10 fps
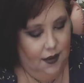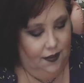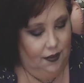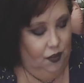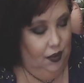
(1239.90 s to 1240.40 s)

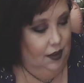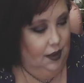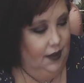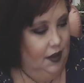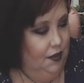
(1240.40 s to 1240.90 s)

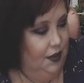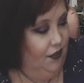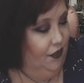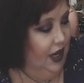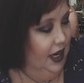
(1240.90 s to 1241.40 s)
living with
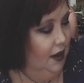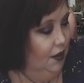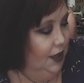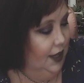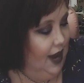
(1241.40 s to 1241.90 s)
fear.
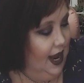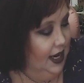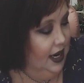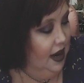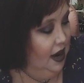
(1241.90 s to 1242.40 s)
We've had
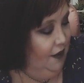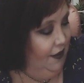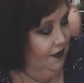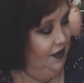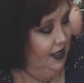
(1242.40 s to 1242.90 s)
enough
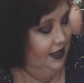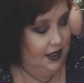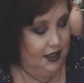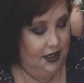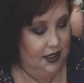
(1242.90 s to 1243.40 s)
of
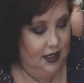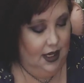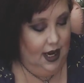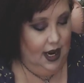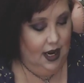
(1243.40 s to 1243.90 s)
this.
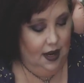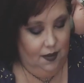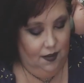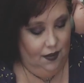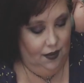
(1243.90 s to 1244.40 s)

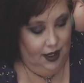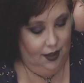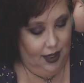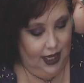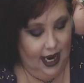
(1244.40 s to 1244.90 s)

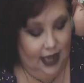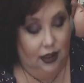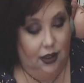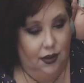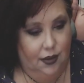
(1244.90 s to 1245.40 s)
We can't
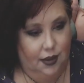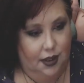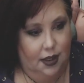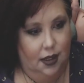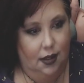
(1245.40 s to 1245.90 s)

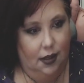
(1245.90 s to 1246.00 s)
lose.